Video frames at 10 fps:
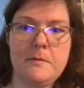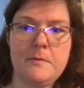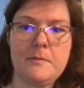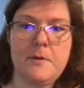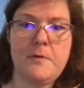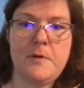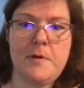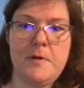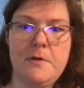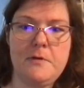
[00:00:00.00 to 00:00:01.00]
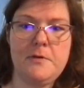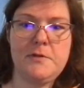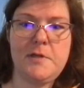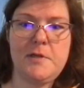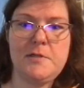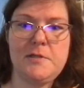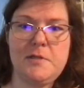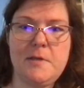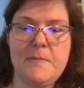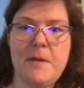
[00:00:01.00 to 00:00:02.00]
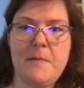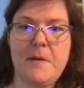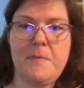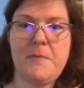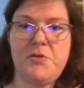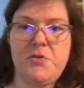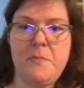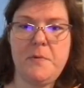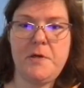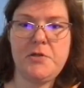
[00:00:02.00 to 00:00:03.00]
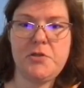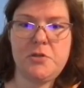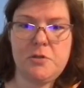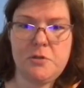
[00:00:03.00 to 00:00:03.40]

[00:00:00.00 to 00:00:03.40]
right here. Looks like it's might be too much.